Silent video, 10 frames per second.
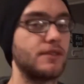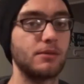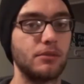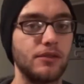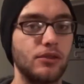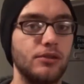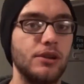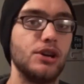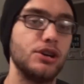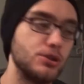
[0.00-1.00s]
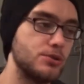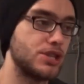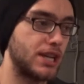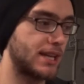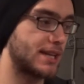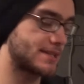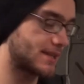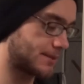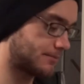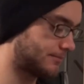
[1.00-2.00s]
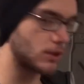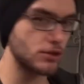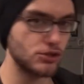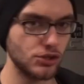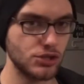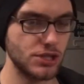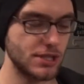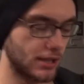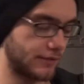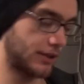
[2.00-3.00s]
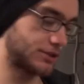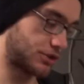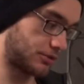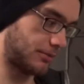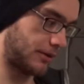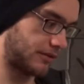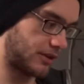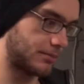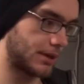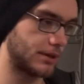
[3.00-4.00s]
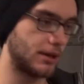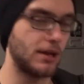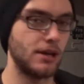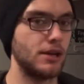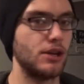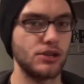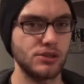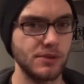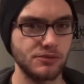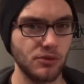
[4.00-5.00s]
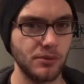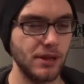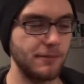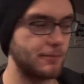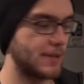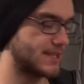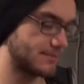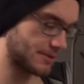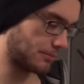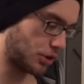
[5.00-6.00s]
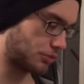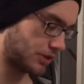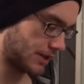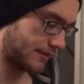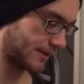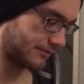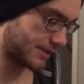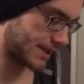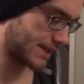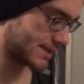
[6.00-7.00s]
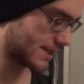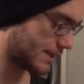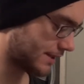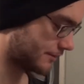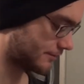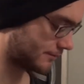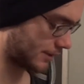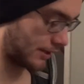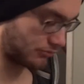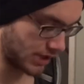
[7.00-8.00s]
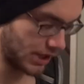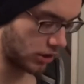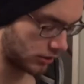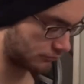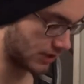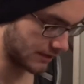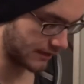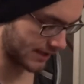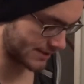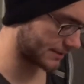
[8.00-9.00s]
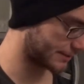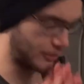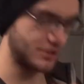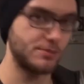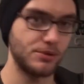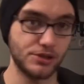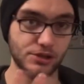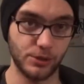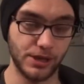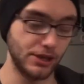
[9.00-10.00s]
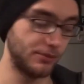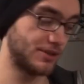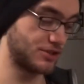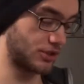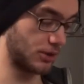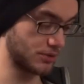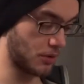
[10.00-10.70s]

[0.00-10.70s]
thing before. chicken last time, sausages kind of hard to cook on my frying pan. Something's wrong with it, it seems to burn really, really easily and get really hot really fast. We're just supposed to sort of heat up this, she goes